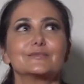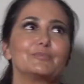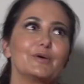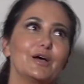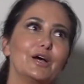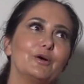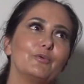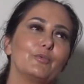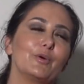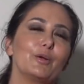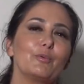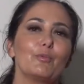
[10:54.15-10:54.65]

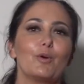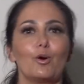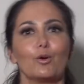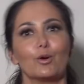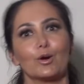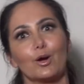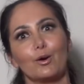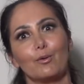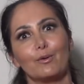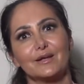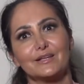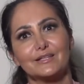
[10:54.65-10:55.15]
but we won't
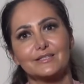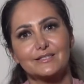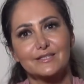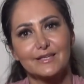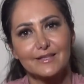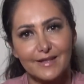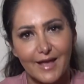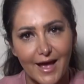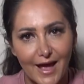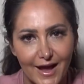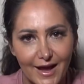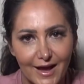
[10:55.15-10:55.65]
go into
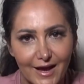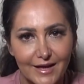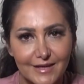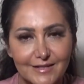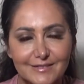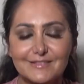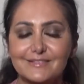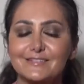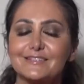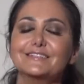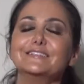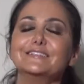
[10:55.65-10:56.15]
that.